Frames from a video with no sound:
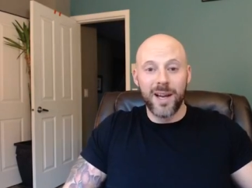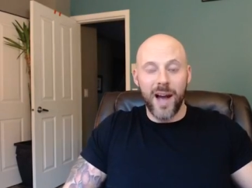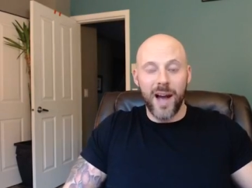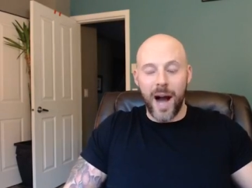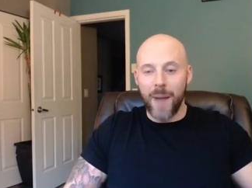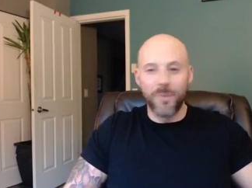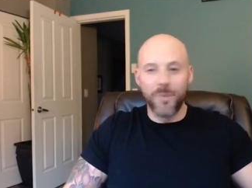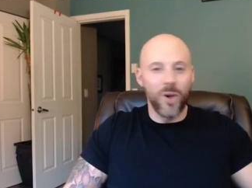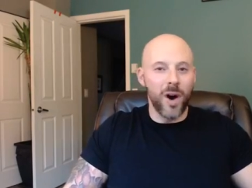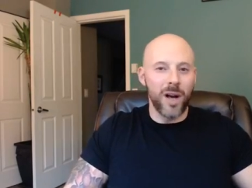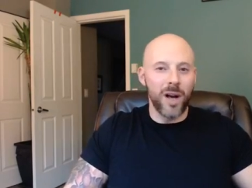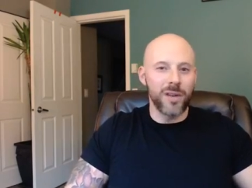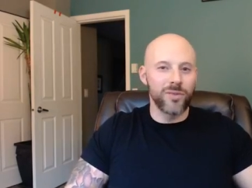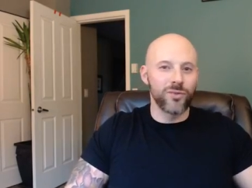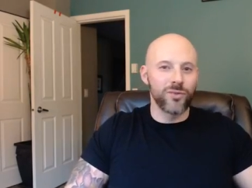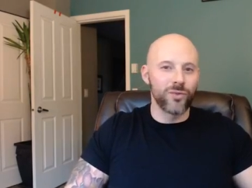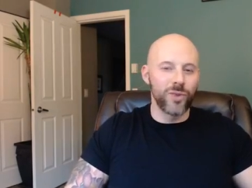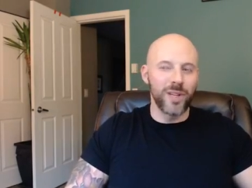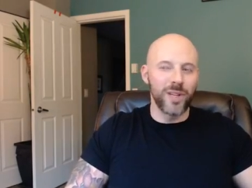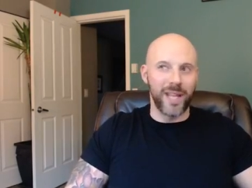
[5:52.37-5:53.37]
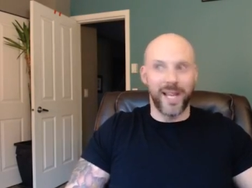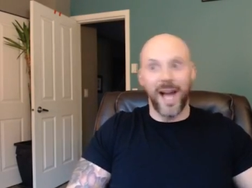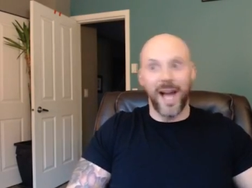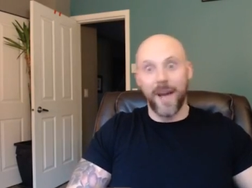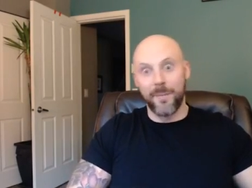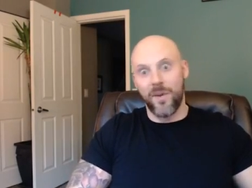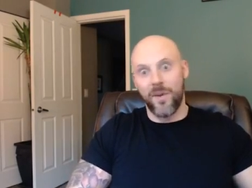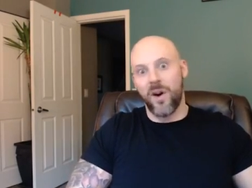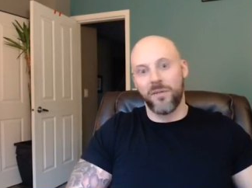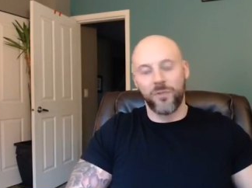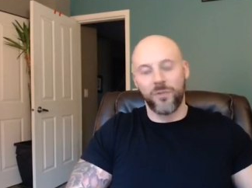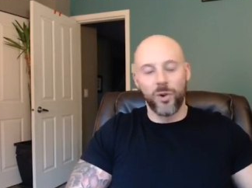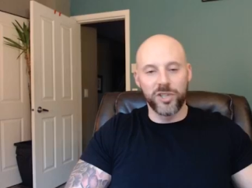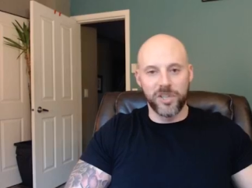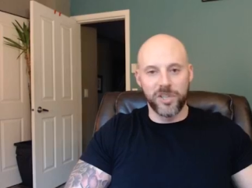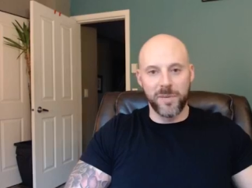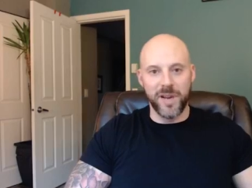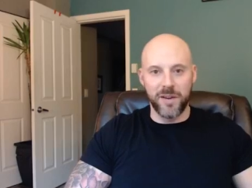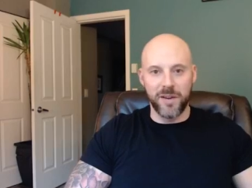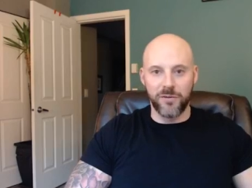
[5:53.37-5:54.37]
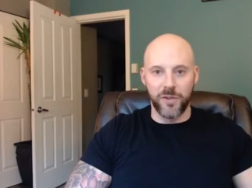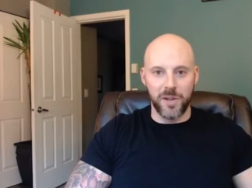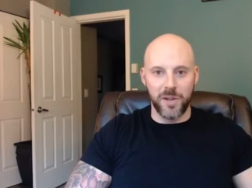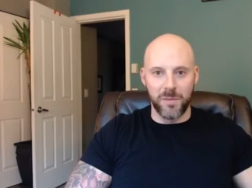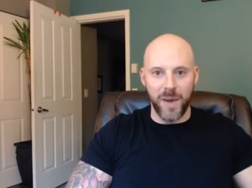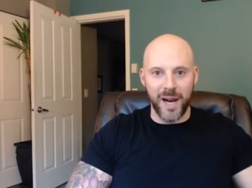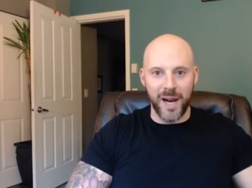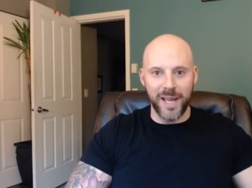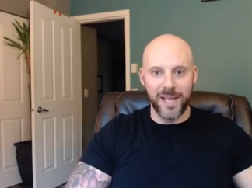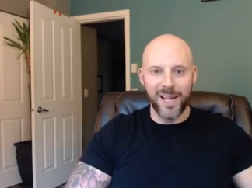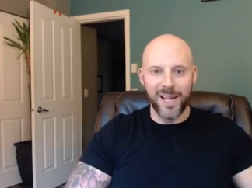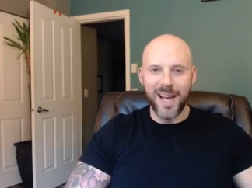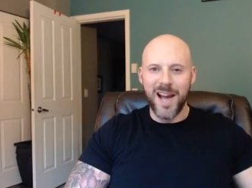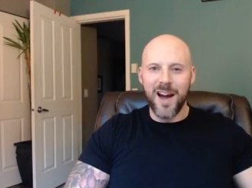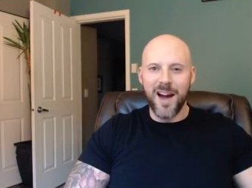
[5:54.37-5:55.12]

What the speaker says: I'm not like, of course I'm in it for the money,